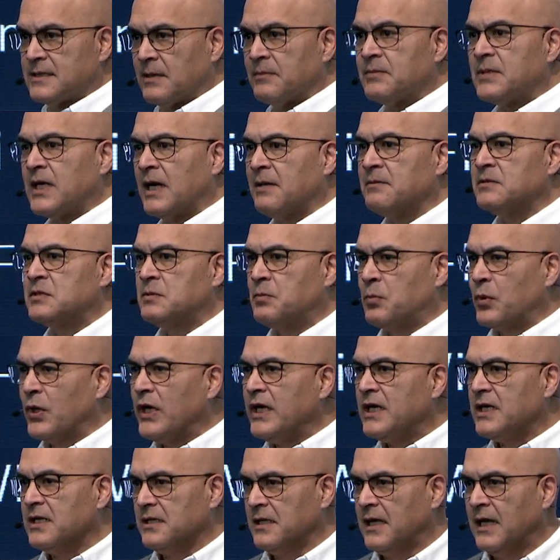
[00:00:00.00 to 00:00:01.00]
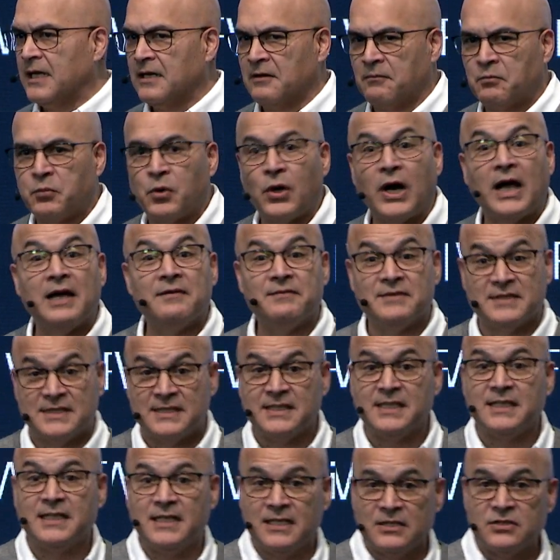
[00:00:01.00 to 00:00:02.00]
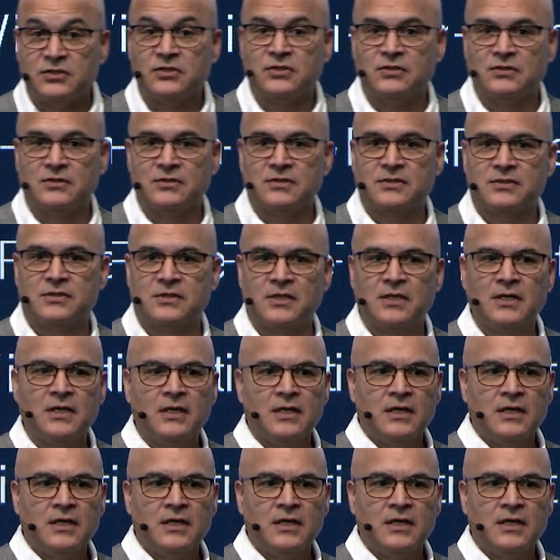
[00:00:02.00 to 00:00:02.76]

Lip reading: sometimes break a lot of privacy issues.